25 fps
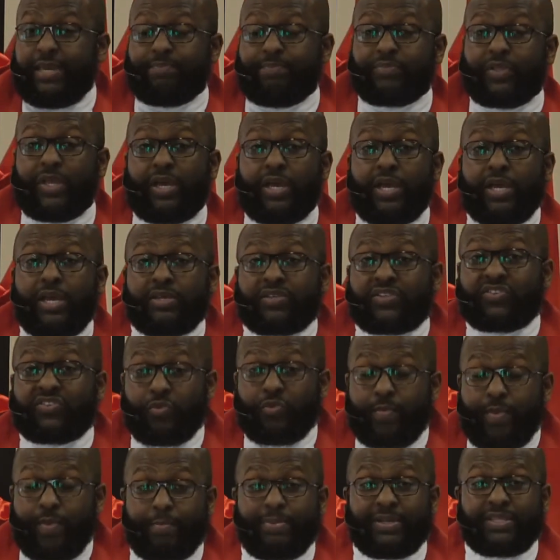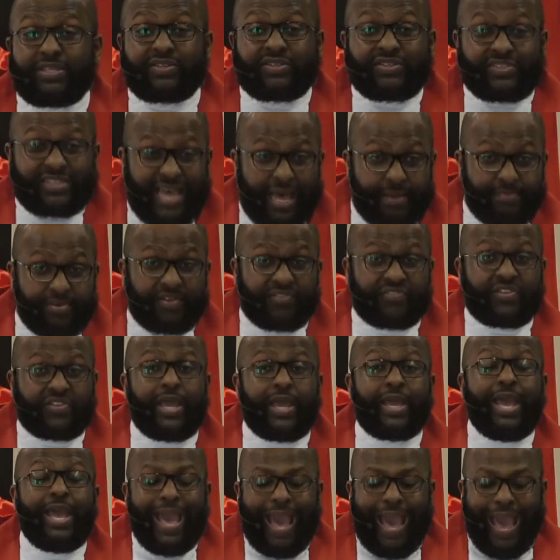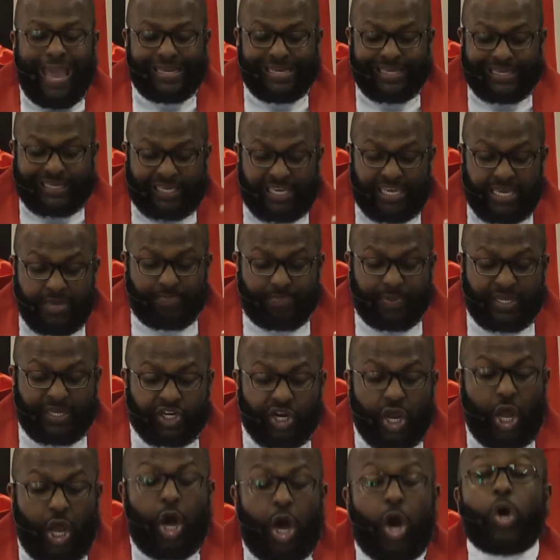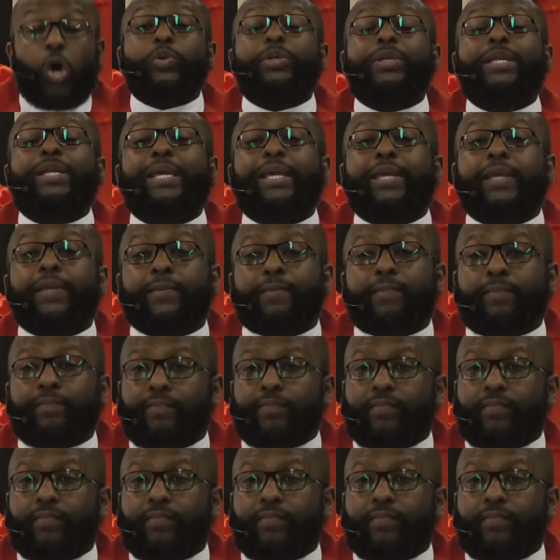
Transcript: the remember the Sabbath day and keep it holy.